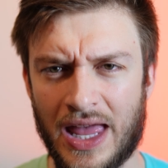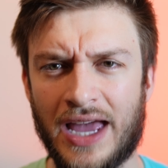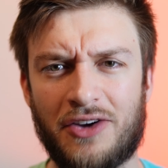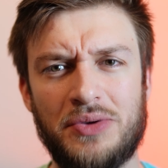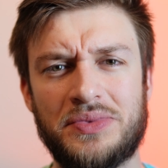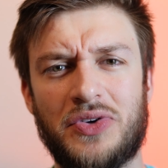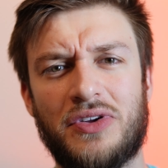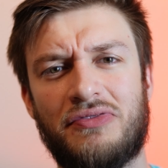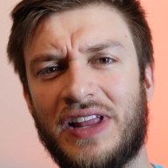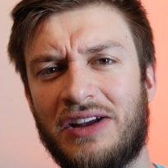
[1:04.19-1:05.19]
that cream
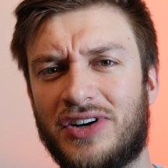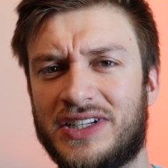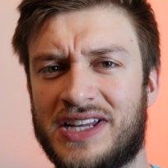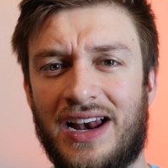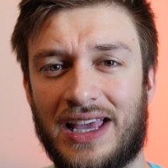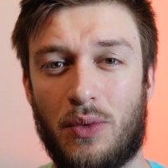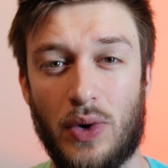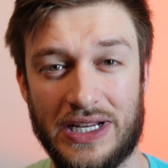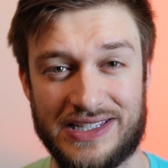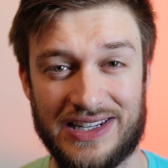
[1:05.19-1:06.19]
soda flavor is kind of like a
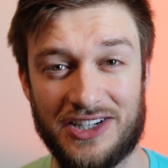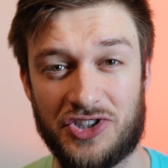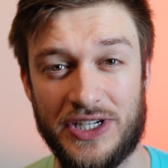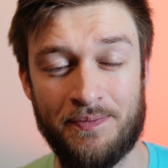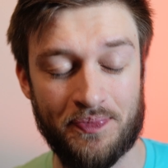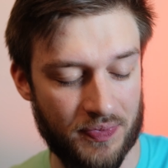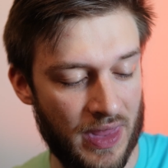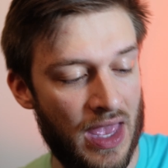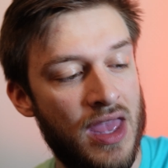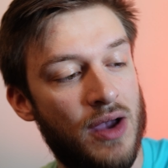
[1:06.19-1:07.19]
white slushy.
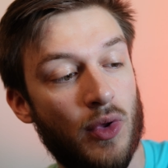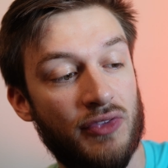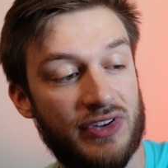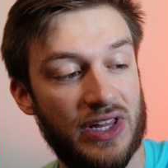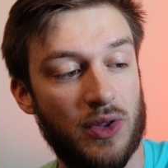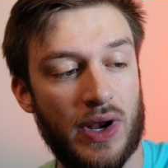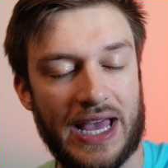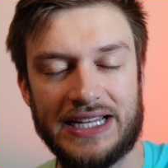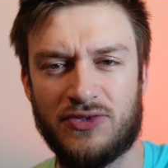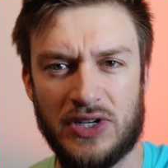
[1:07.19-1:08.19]
Well, the vanilla one
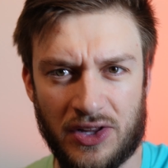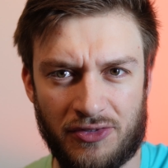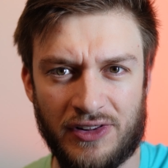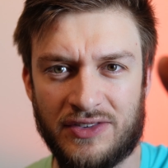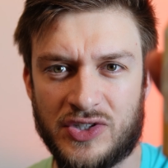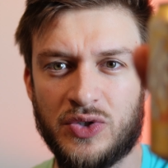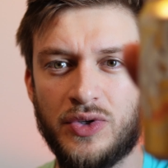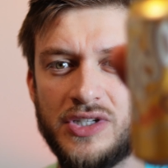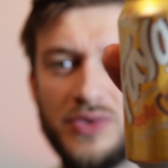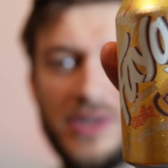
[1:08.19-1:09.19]
adds vanilla flavors to
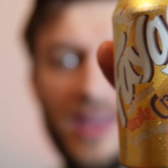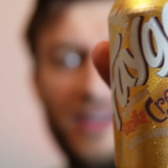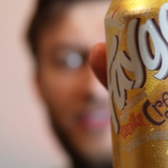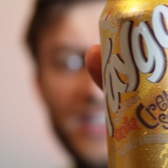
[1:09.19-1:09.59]
it, so think of